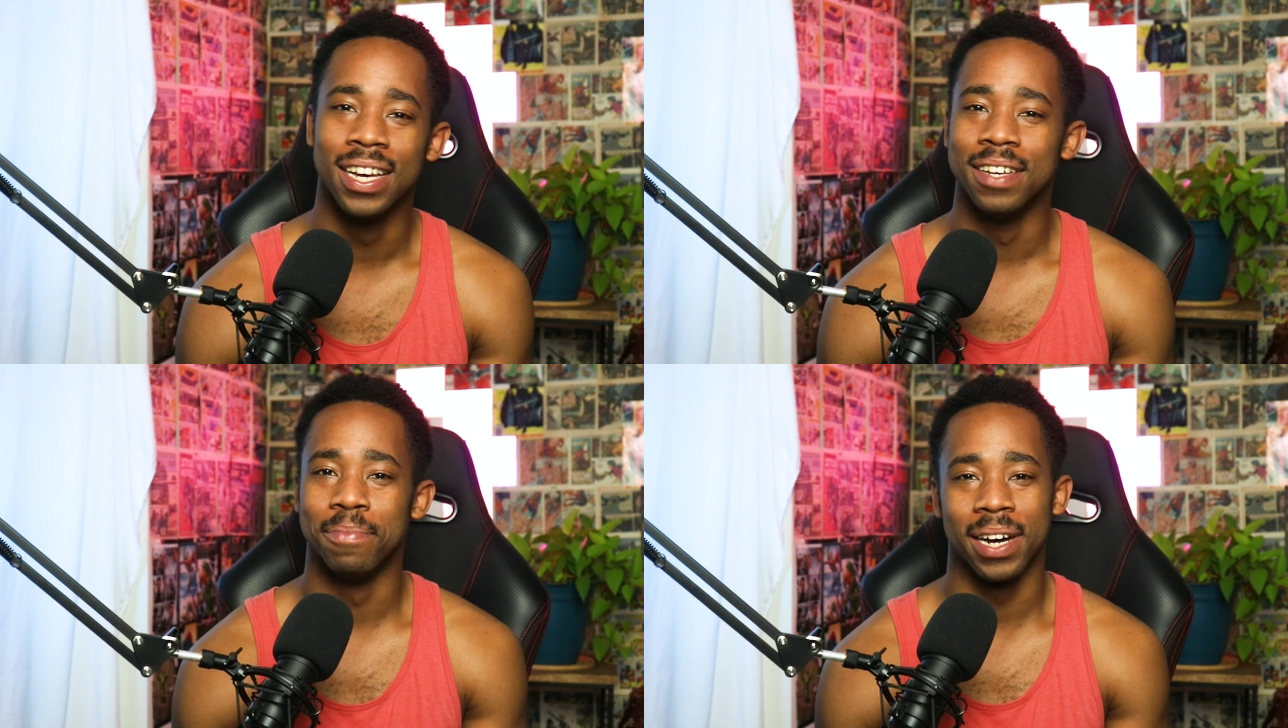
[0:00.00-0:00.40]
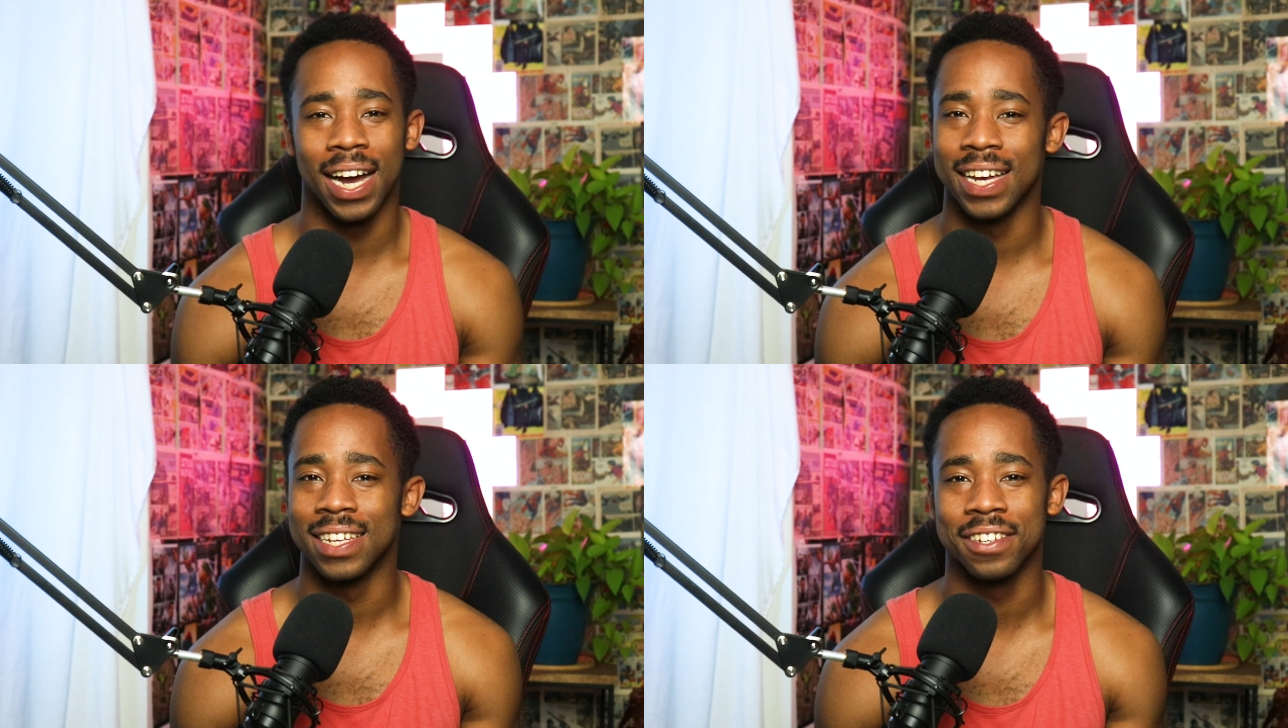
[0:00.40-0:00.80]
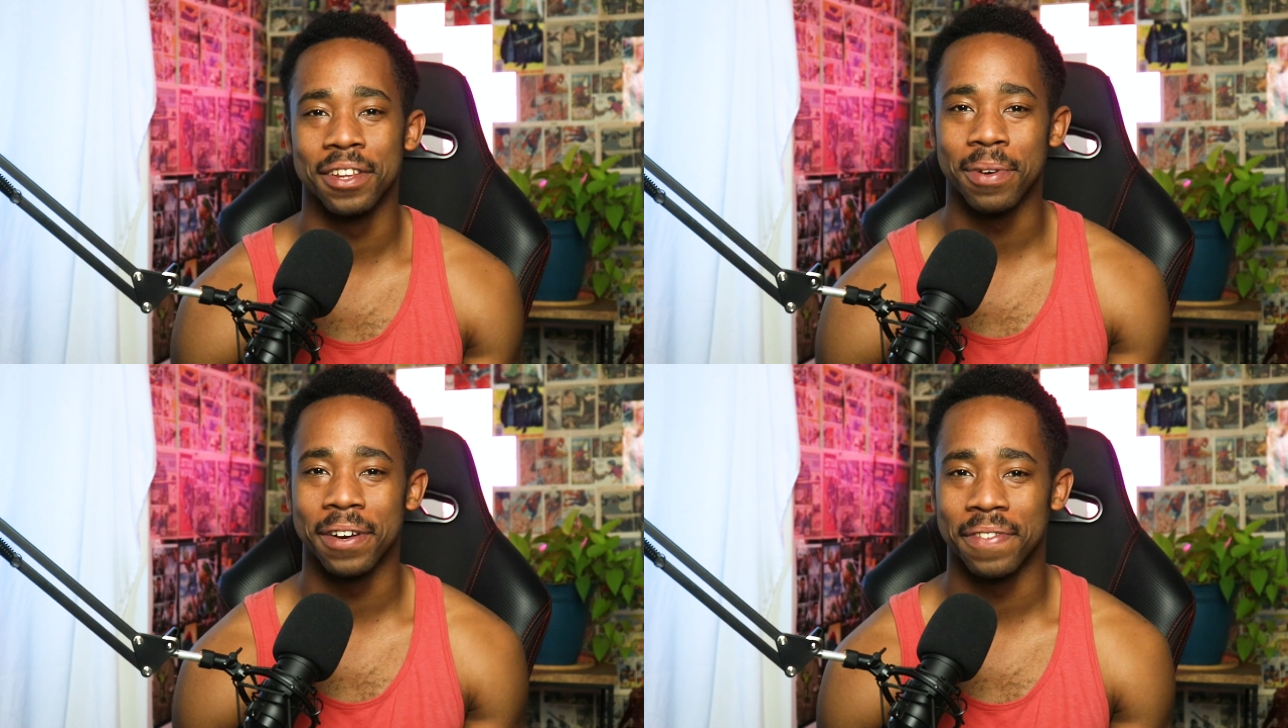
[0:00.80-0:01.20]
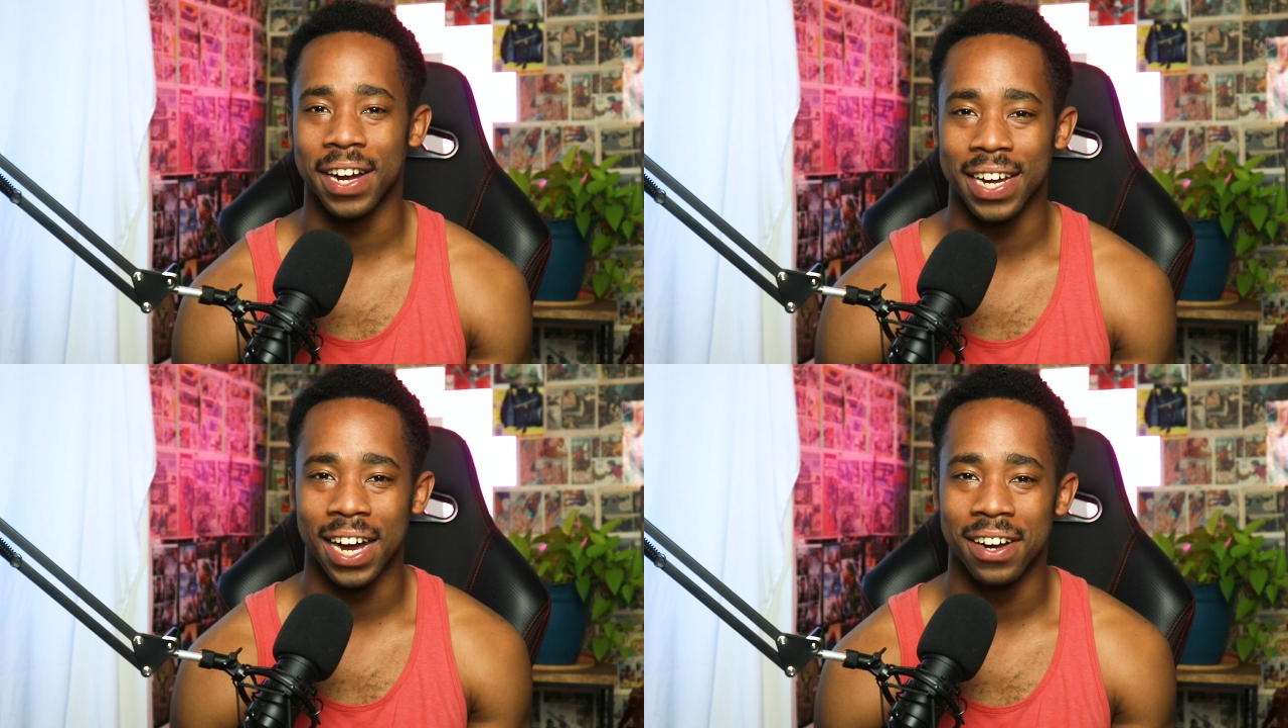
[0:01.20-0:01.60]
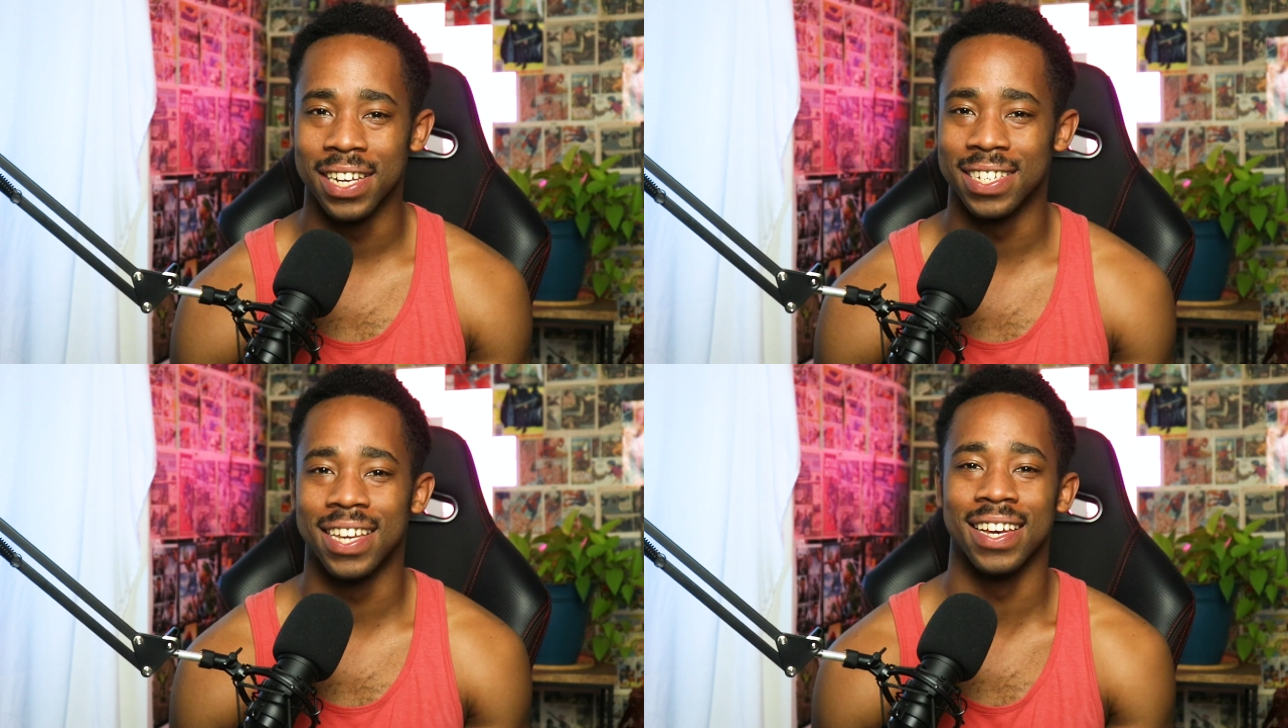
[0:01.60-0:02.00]
But I guess the only way to find out
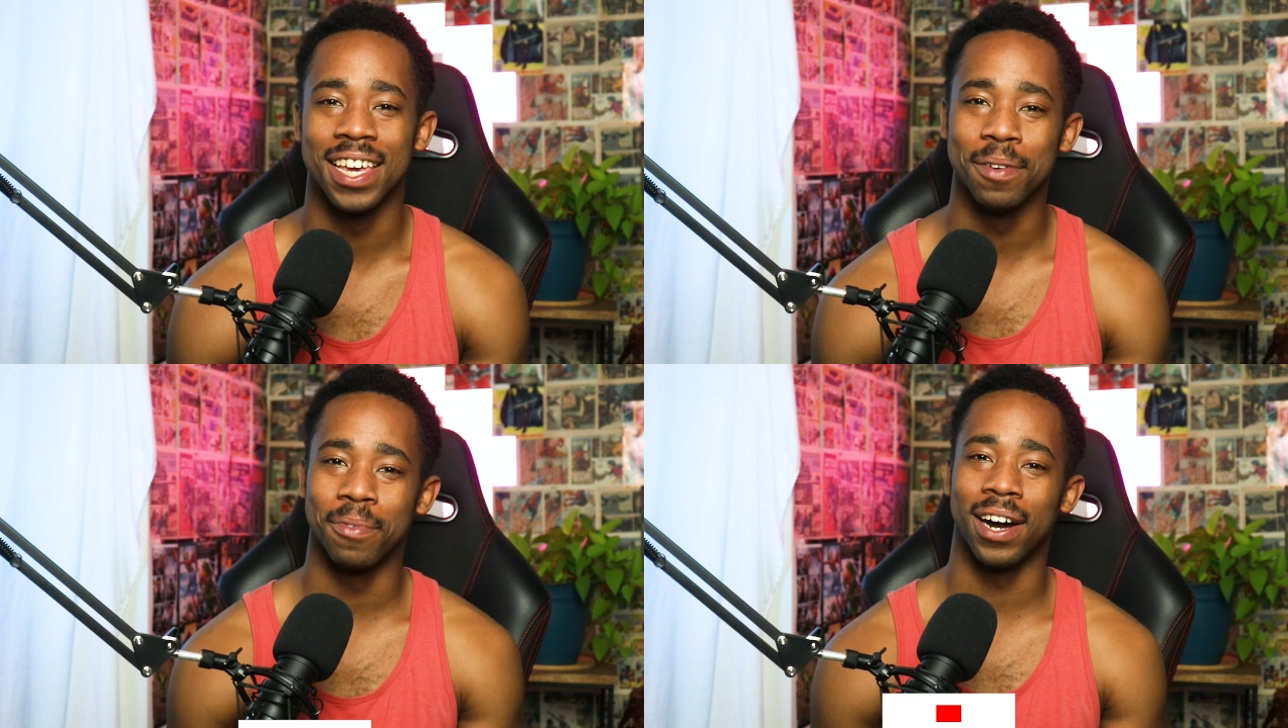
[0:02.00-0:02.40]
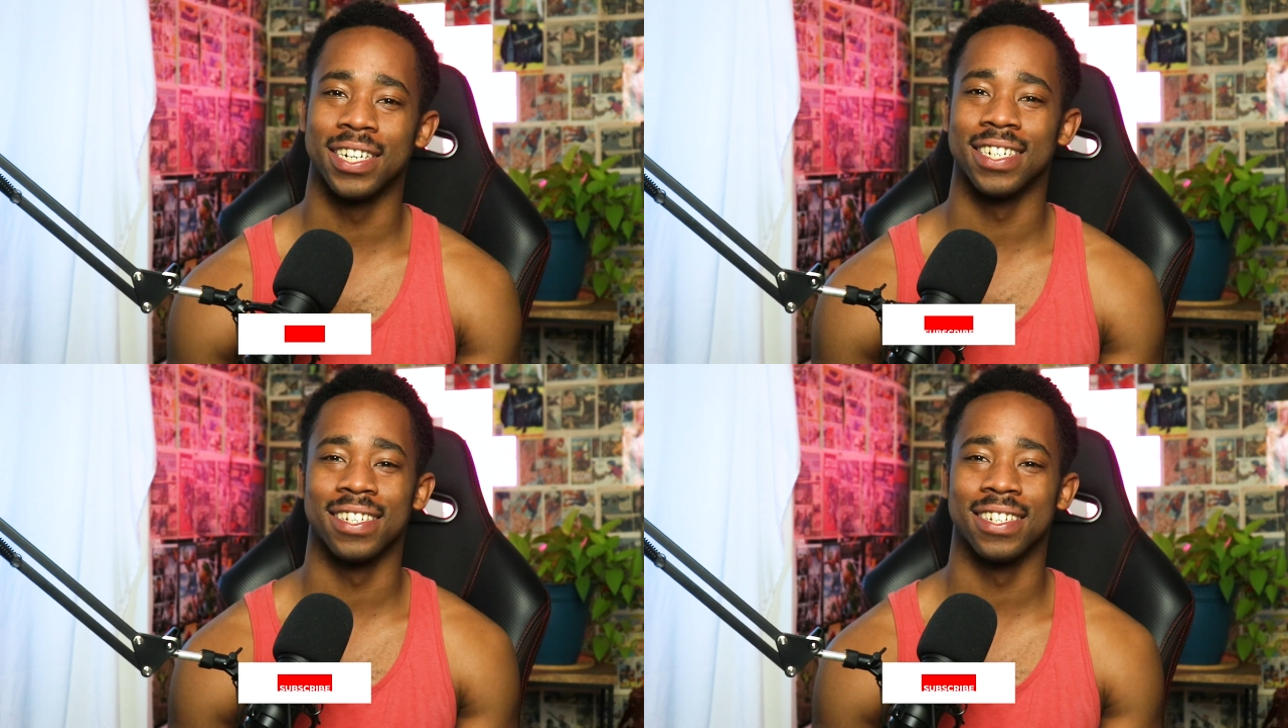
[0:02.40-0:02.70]
is to keep watching.